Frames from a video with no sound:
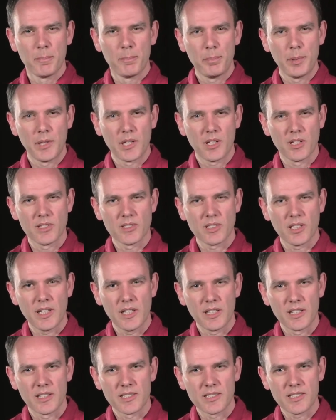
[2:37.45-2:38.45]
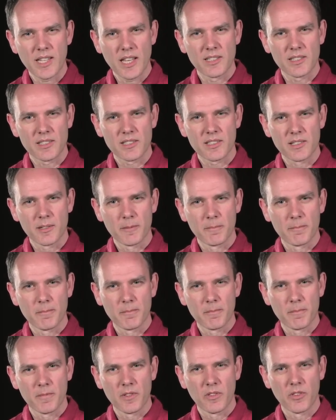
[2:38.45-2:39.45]
because, in a sense,
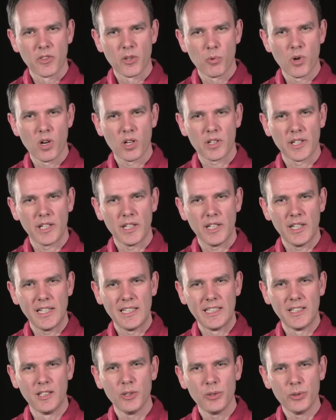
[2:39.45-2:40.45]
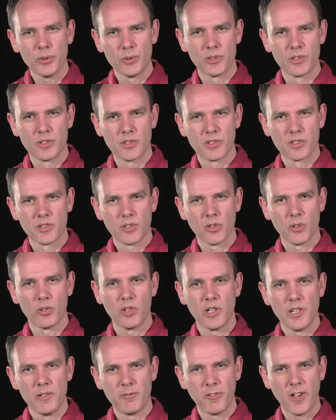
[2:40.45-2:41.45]
the work eludes
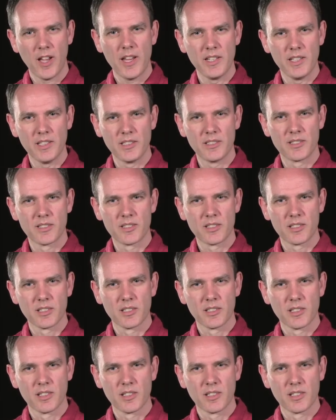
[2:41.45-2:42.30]
or evades